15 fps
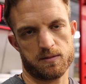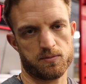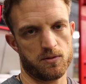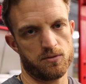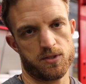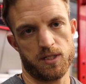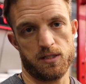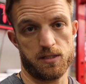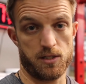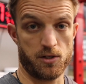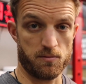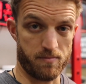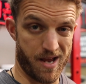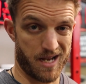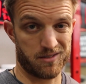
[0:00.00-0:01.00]
proteins, and
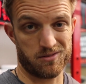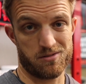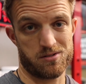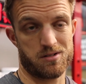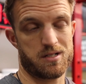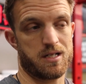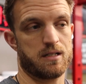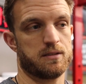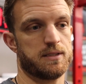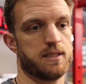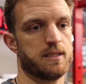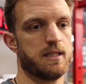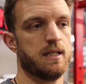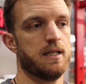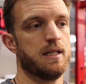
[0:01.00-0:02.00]
your macros are dialed
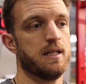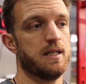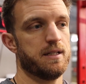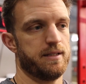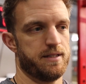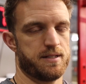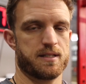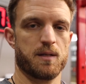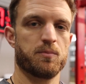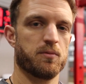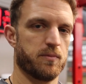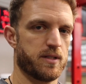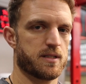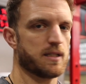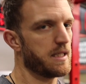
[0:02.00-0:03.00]
in, then
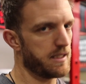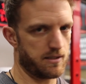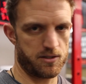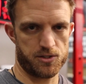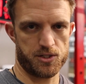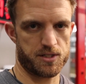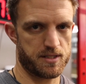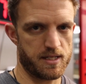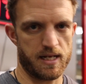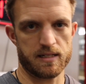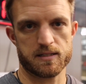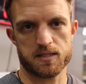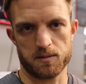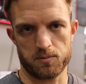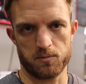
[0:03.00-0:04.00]
supplements, again, are just
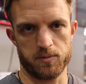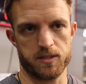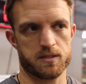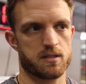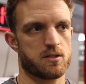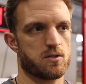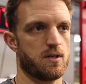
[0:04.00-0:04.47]
that, supplements.